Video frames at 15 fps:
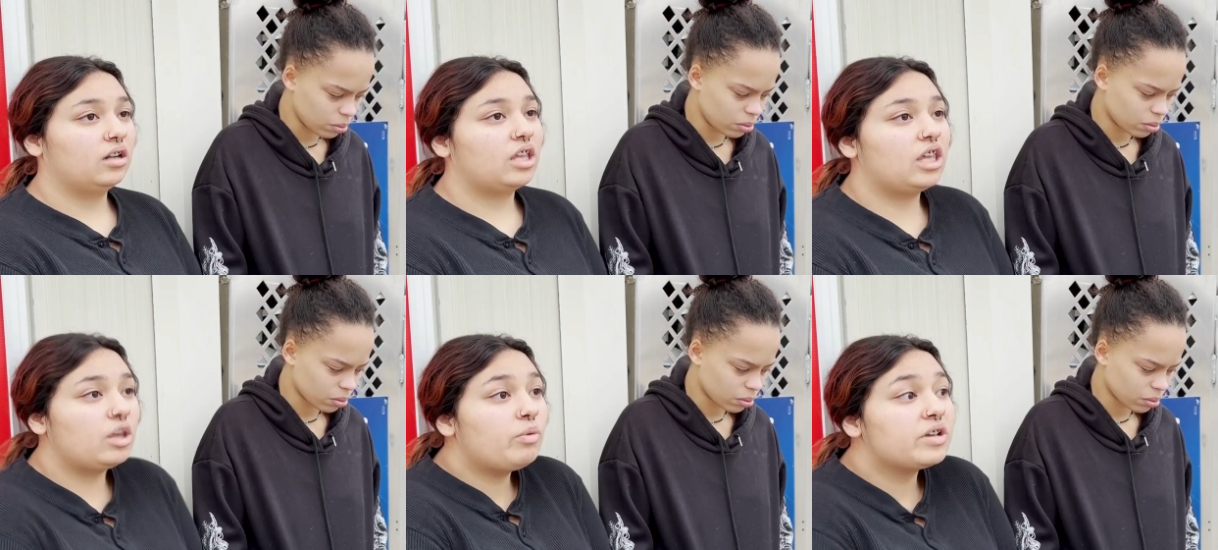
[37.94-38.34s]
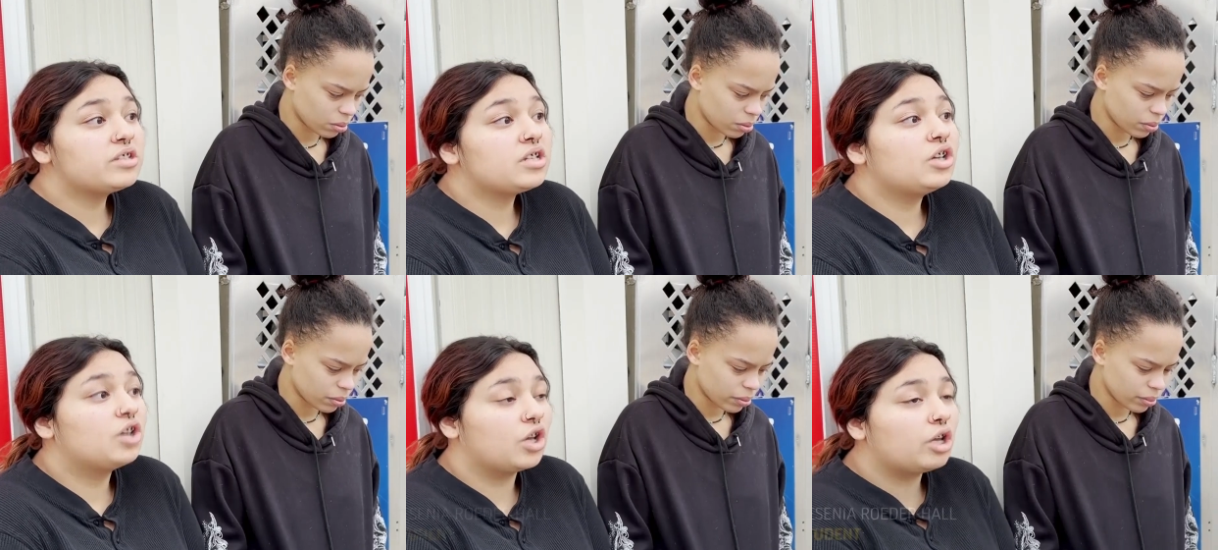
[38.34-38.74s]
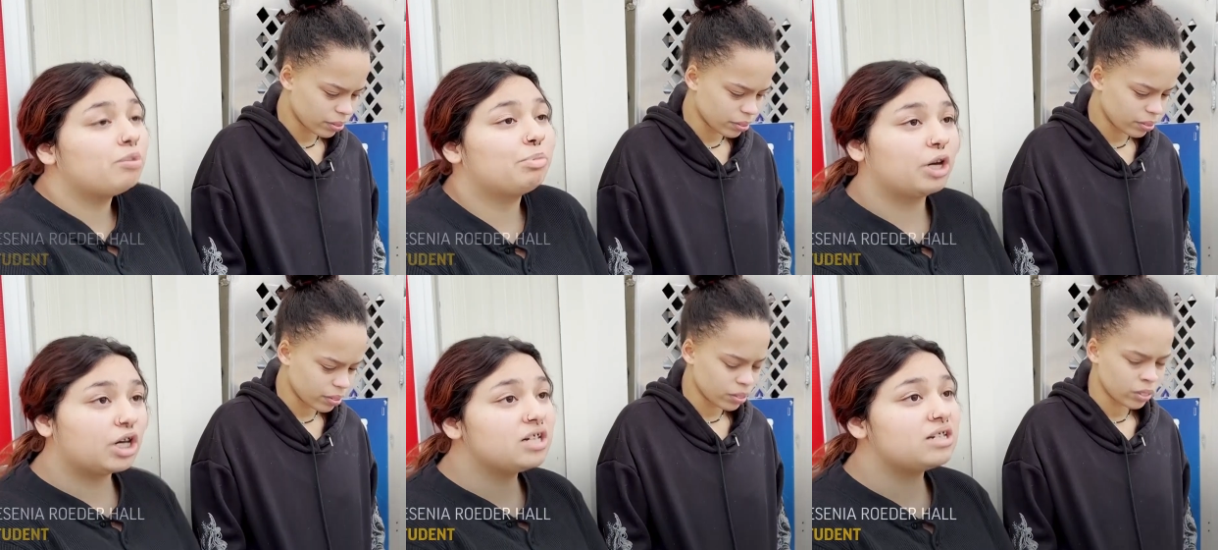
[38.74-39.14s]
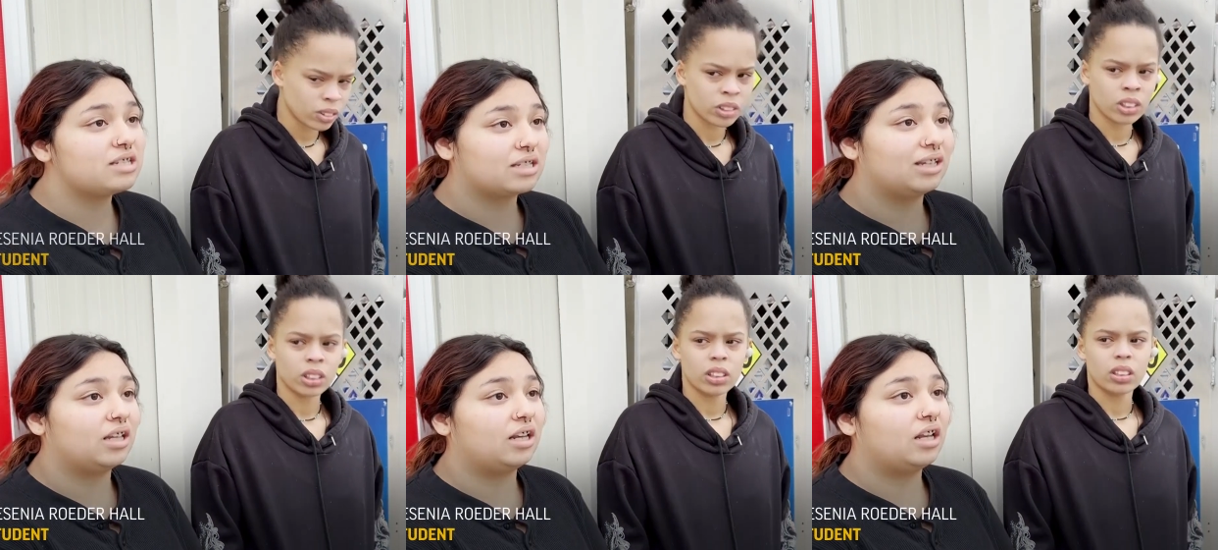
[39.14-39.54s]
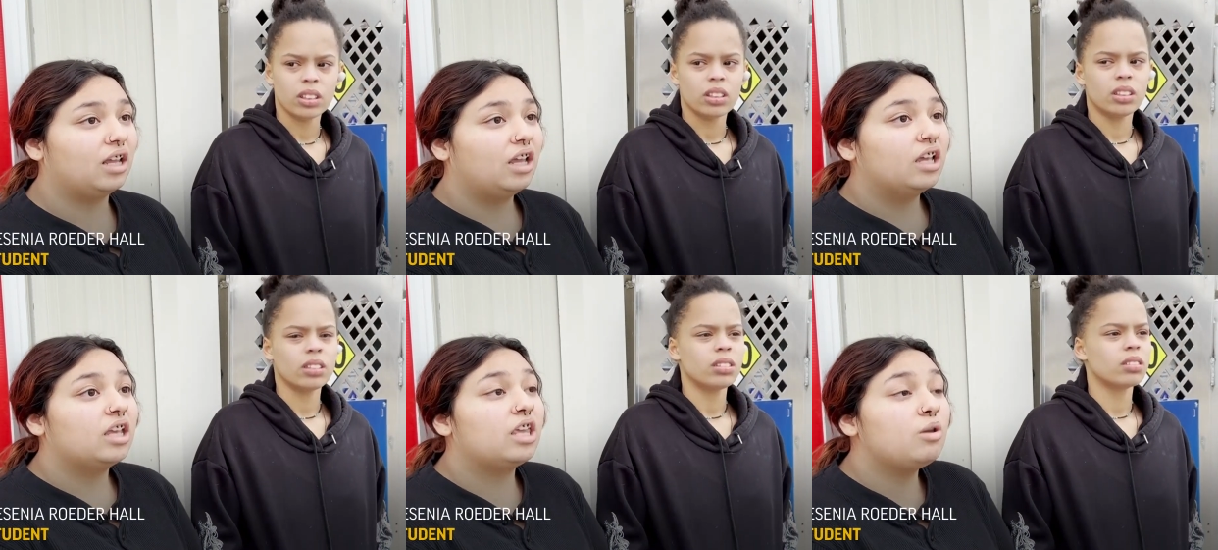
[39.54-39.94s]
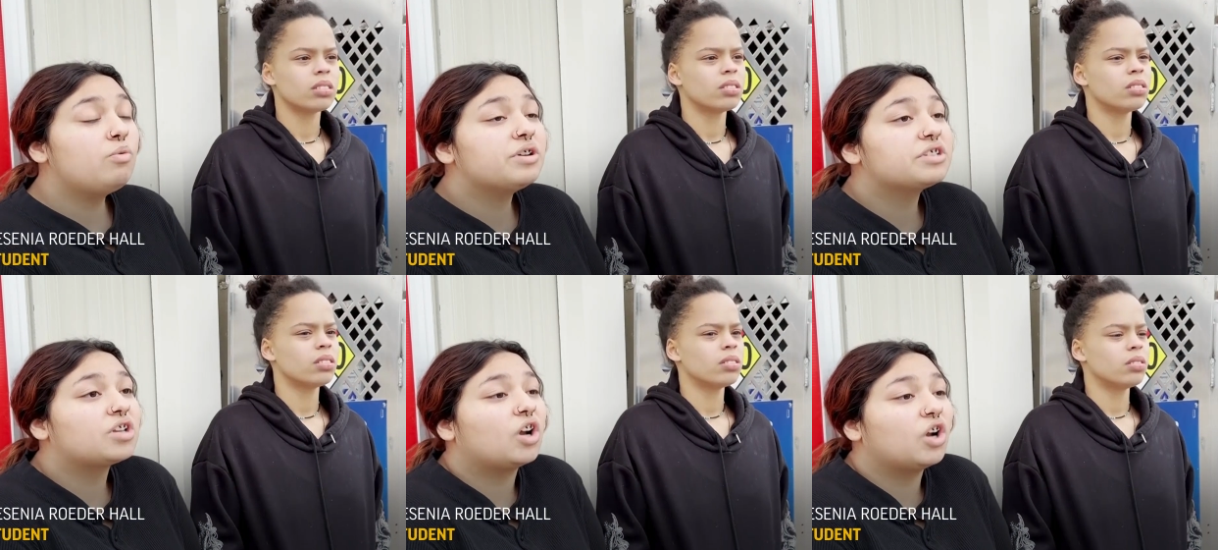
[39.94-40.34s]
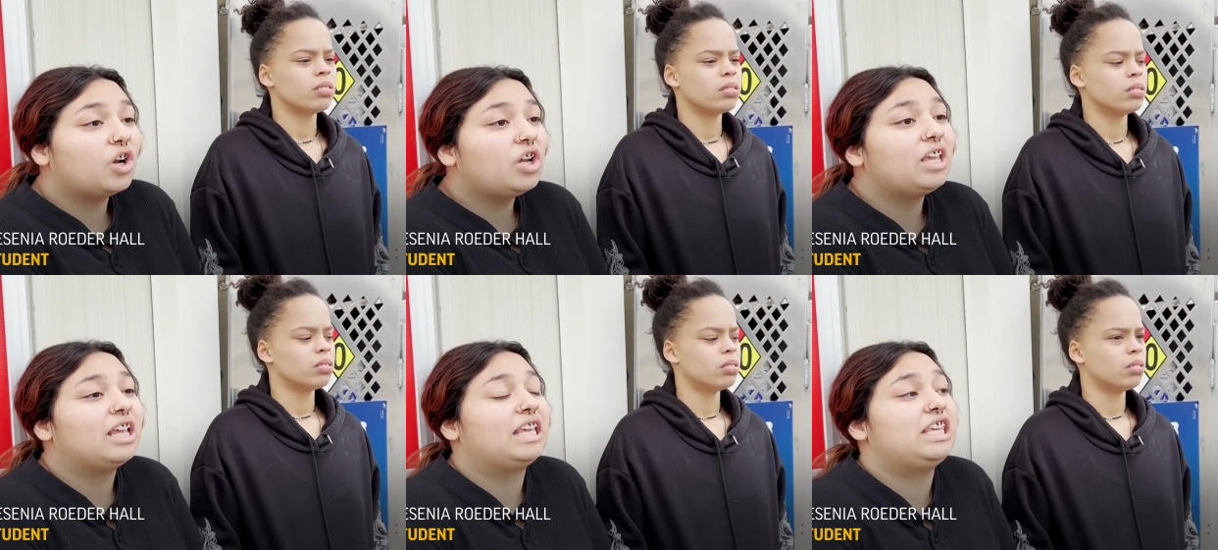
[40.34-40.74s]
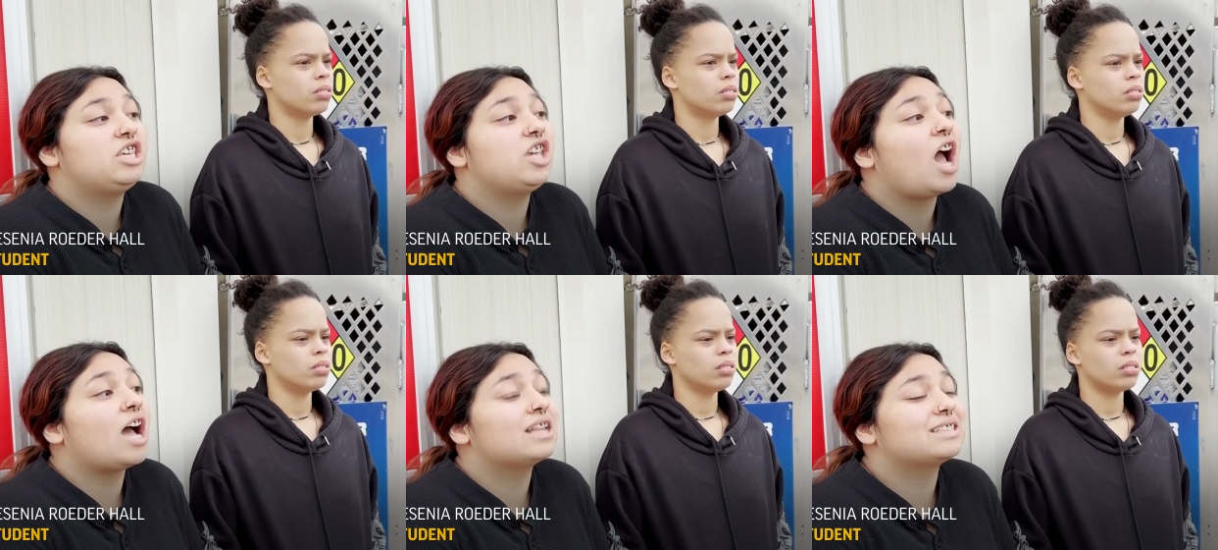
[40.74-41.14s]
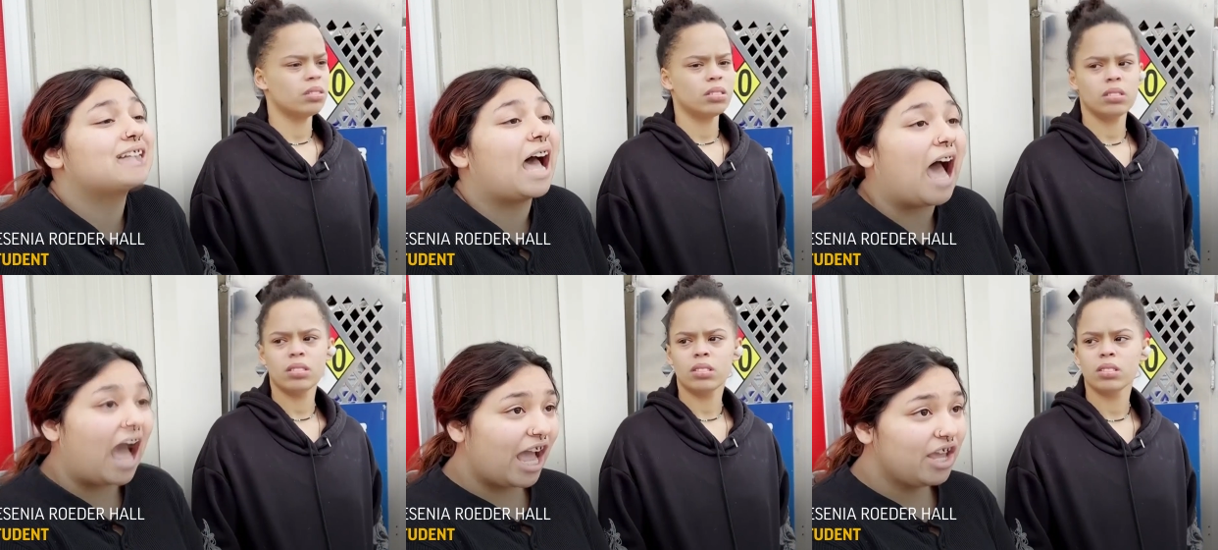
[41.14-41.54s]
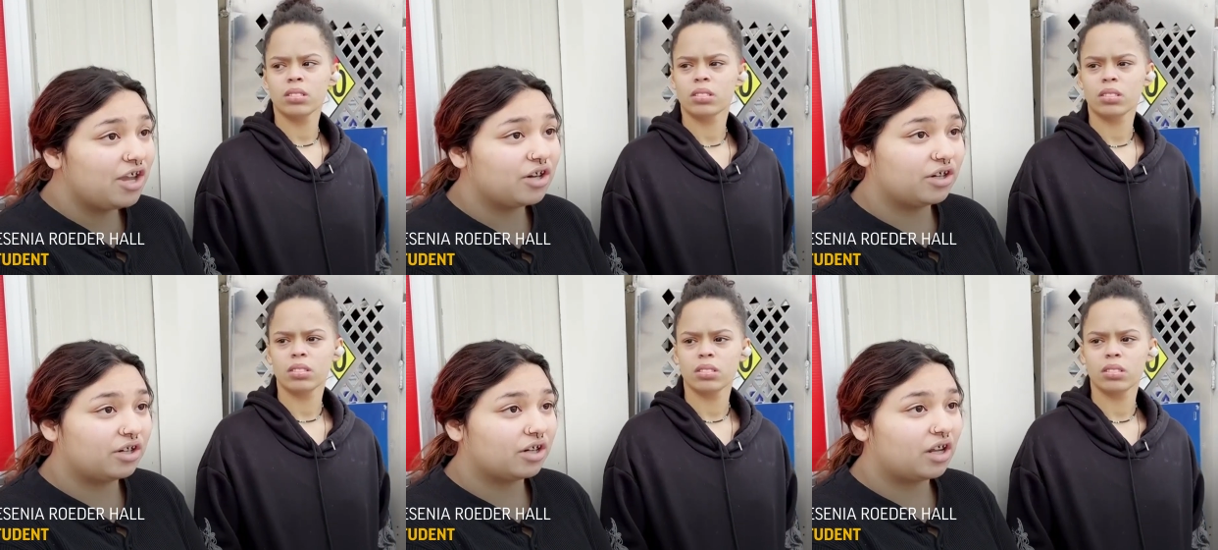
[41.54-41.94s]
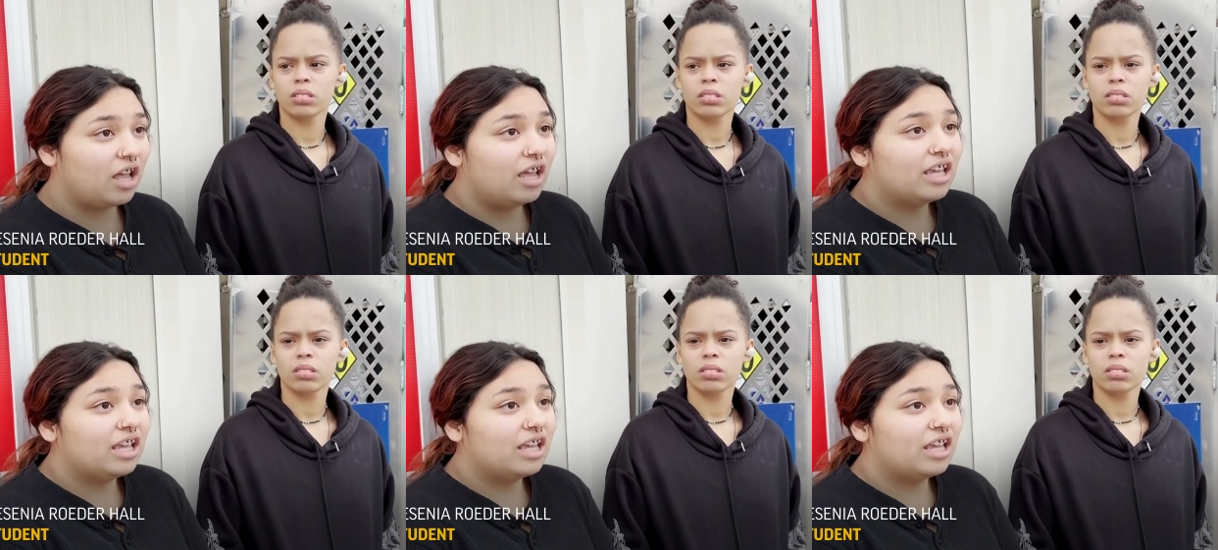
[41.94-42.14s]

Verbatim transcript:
Speaker 1: He was a good person. He was hurting. He got tired.